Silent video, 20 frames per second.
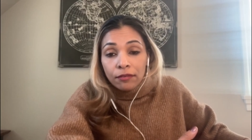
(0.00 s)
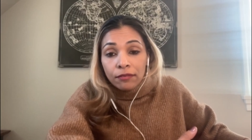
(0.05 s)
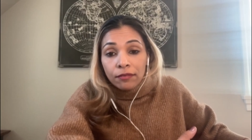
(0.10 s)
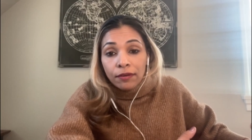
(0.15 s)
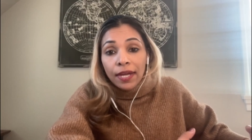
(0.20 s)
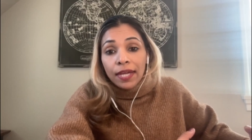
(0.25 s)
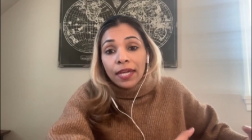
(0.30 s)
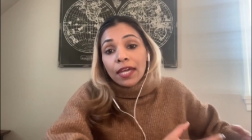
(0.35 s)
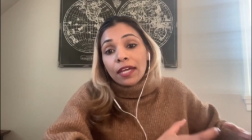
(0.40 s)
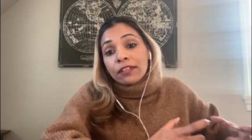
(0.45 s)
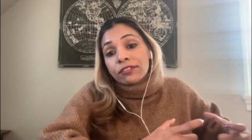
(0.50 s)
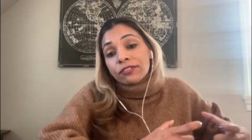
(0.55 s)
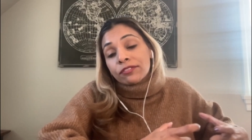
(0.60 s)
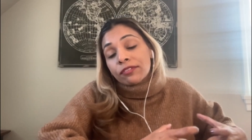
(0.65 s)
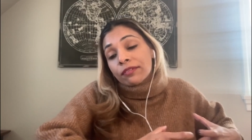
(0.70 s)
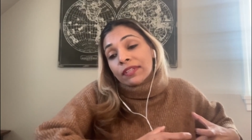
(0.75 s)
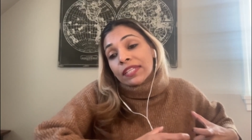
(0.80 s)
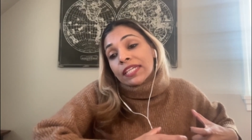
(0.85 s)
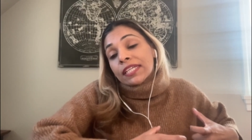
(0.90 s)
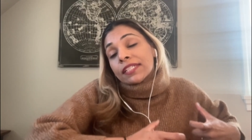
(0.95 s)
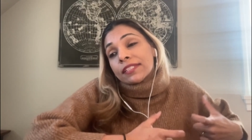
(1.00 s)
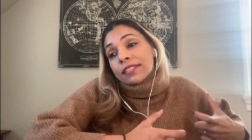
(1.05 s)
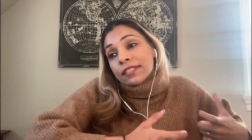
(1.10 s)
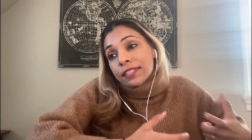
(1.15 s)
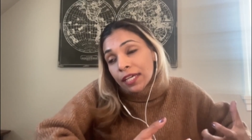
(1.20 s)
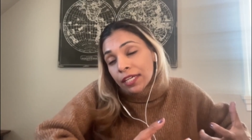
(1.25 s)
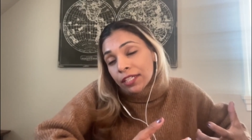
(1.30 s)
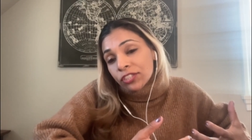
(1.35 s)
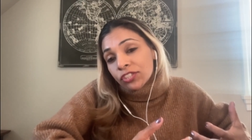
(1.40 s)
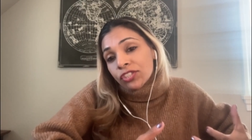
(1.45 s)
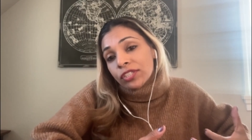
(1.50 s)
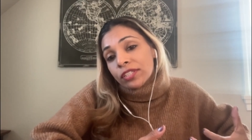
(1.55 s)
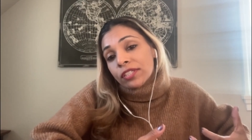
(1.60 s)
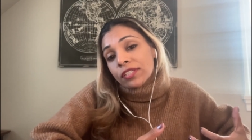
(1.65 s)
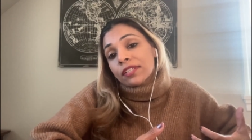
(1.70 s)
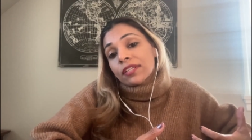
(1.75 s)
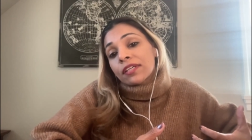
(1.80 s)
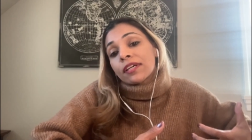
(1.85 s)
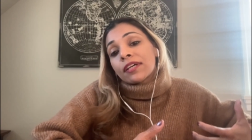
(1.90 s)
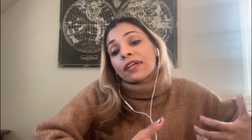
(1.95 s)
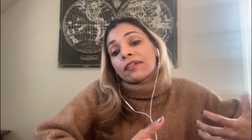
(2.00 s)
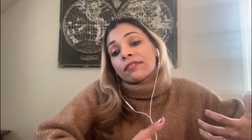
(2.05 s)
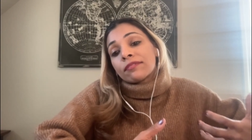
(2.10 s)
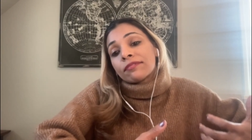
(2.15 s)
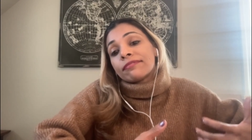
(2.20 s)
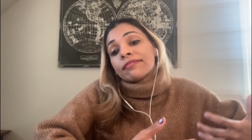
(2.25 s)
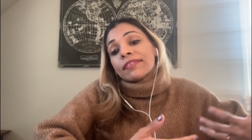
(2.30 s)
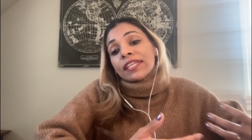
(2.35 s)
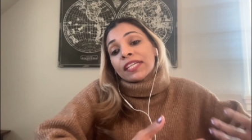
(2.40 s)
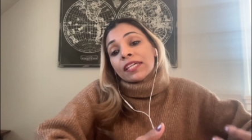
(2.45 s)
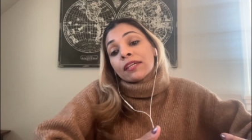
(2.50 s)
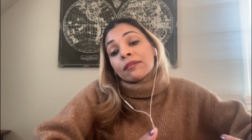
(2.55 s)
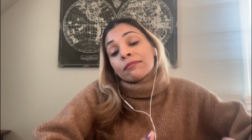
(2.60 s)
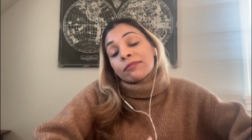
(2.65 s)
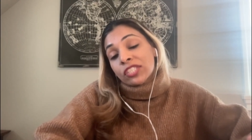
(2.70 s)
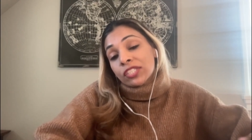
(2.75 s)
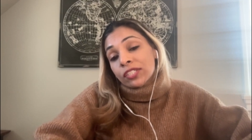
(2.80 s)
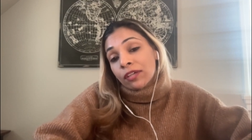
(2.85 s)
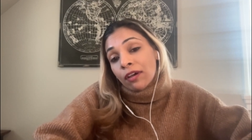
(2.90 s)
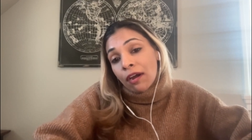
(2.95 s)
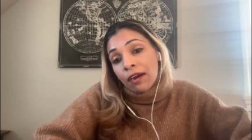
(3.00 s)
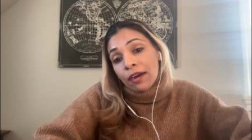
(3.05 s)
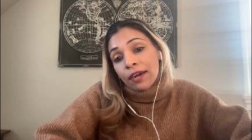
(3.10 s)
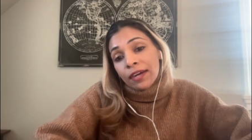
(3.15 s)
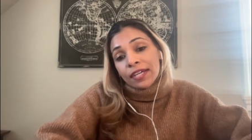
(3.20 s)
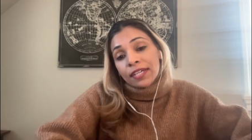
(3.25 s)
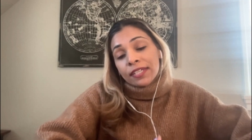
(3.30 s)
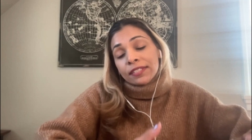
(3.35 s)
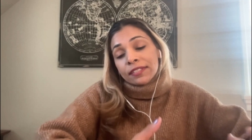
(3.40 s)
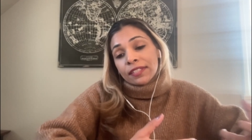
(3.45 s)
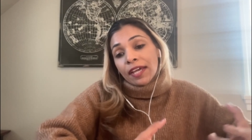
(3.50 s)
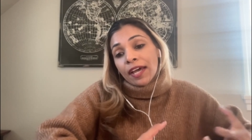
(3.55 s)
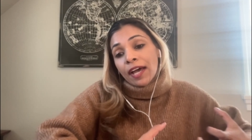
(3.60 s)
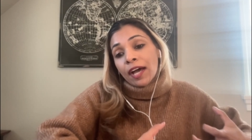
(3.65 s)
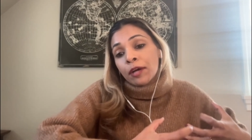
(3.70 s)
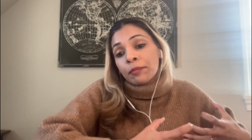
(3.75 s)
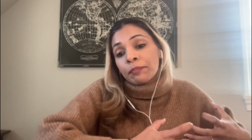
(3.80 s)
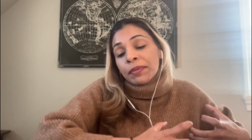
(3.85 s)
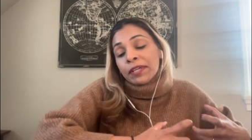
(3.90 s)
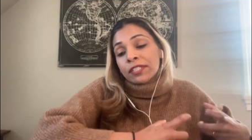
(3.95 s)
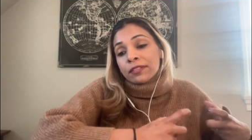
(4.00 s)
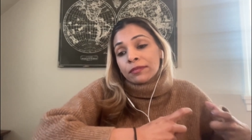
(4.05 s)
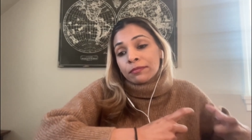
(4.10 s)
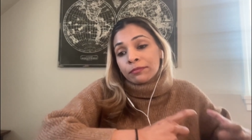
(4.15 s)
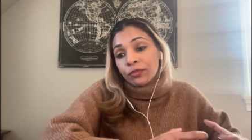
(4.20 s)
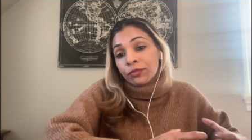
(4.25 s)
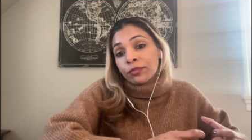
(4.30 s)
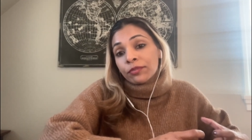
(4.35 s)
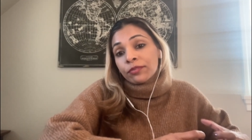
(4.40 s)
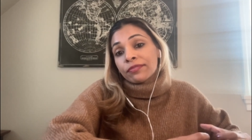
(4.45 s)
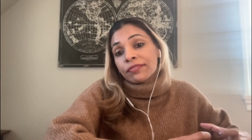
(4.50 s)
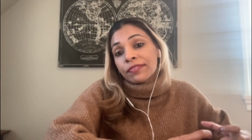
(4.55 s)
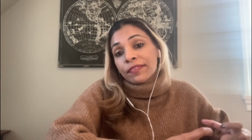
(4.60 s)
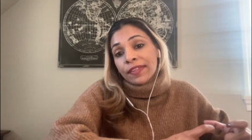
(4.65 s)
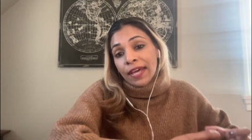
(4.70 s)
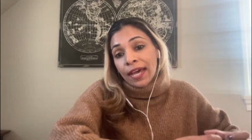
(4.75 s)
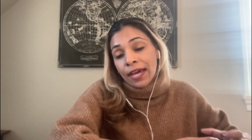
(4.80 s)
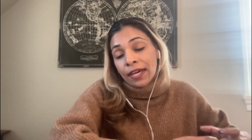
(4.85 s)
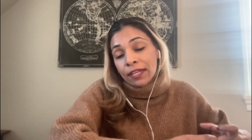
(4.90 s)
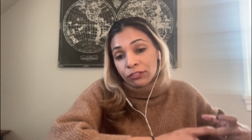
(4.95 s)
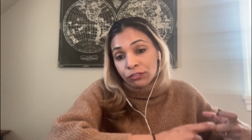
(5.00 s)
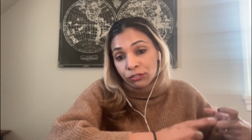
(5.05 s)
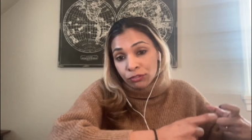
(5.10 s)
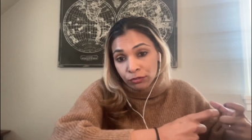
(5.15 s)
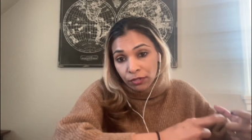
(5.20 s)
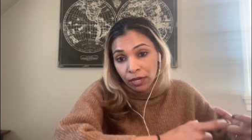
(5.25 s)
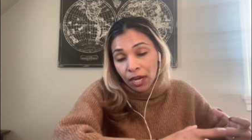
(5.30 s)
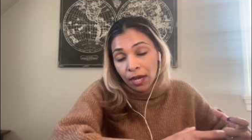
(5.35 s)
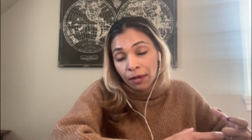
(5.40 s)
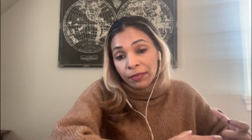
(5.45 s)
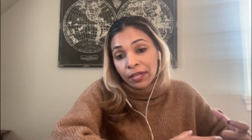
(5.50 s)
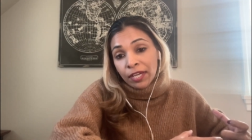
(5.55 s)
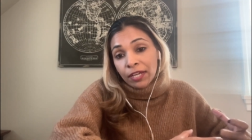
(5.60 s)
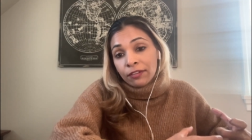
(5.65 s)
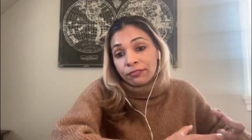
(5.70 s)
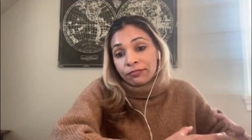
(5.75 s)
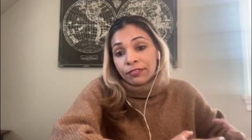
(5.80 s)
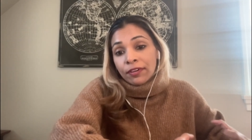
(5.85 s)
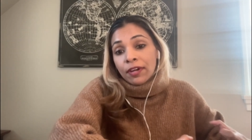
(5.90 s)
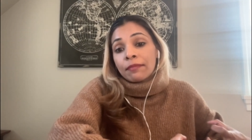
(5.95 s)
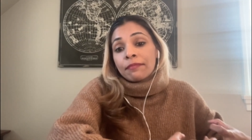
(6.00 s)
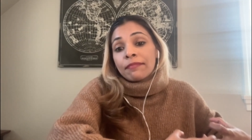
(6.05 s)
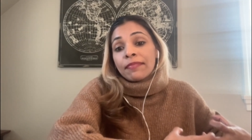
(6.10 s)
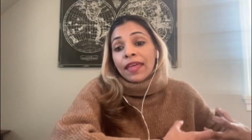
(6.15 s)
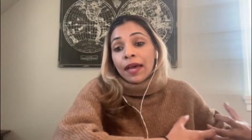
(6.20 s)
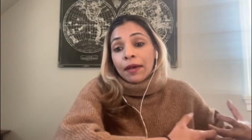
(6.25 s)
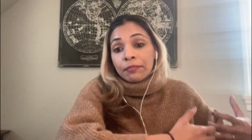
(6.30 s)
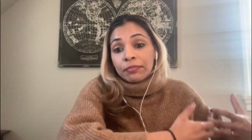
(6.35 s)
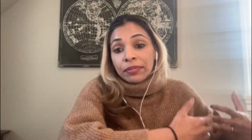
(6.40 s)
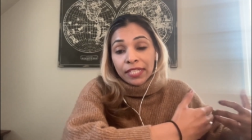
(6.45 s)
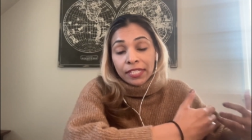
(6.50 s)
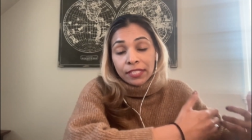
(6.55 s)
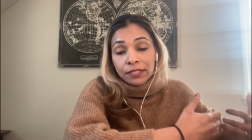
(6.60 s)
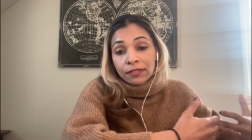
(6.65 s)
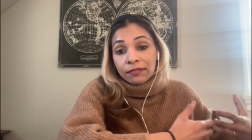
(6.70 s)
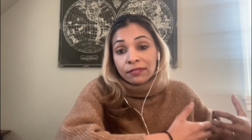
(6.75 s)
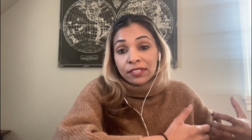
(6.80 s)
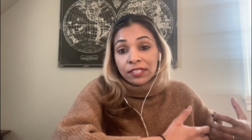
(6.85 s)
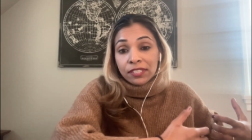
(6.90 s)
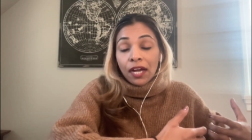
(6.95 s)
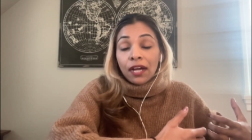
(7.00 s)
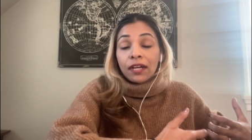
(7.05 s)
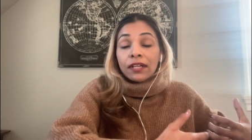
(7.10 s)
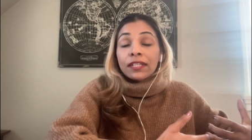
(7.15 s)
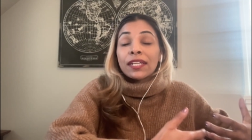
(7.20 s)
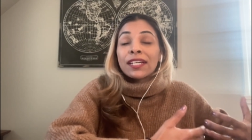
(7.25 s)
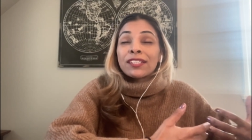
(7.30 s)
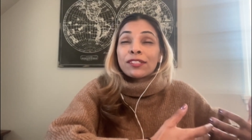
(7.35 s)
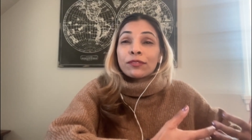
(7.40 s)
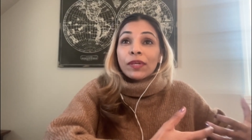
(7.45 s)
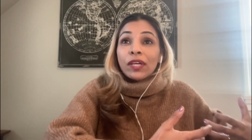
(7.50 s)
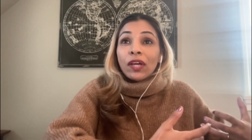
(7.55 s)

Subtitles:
Right. And so the intention of EMDR is to help us move that trauma from that place of stuckness.